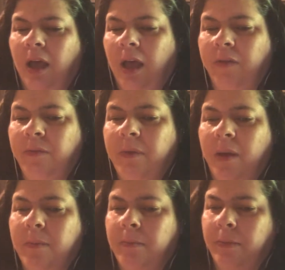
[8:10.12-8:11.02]
I
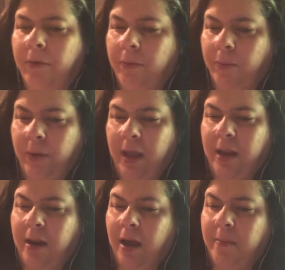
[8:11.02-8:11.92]
remember
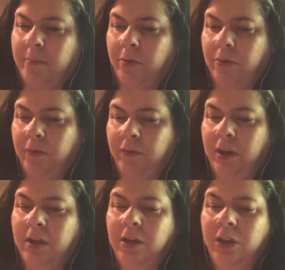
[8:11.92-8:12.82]
when I moved
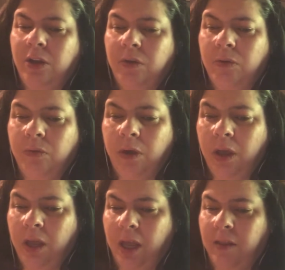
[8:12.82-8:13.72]
in you,
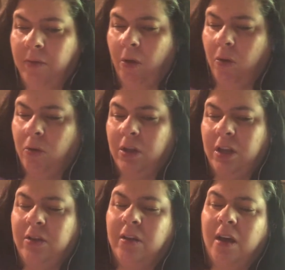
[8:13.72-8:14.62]
and the
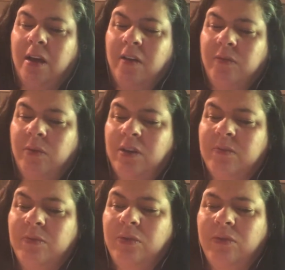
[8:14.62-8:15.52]
holy dove was
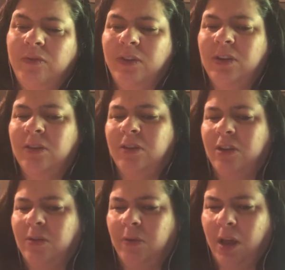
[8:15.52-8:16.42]
moving
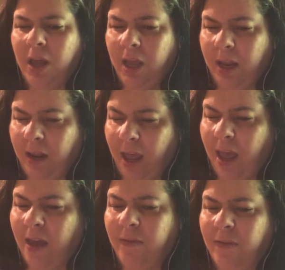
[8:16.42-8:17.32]
too, and
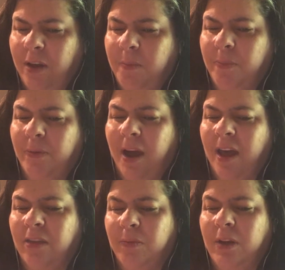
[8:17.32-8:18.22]
every
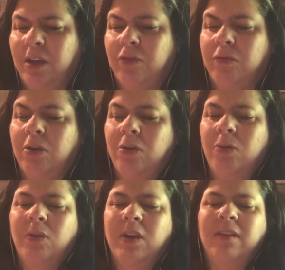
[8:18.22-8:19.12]
breath we drew
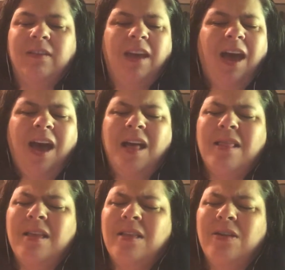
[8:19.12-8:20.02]
was
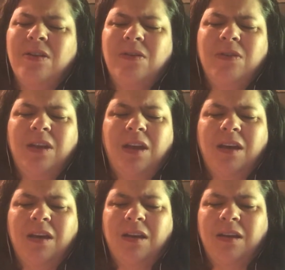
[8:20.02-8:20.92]

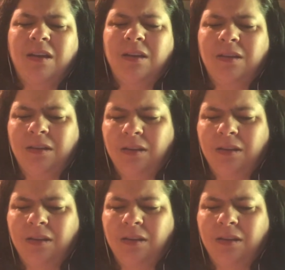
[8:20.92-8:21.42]
hallelujah.